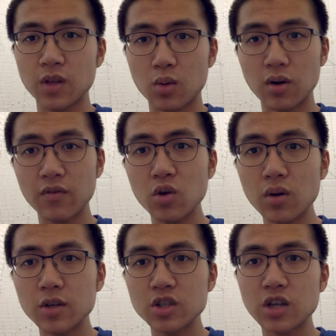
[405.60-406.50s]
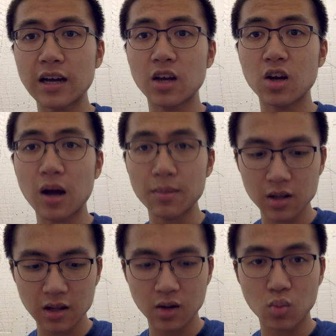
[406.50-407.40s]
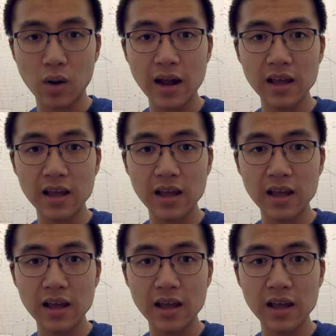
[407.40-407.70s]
When I view image, I can copy the link right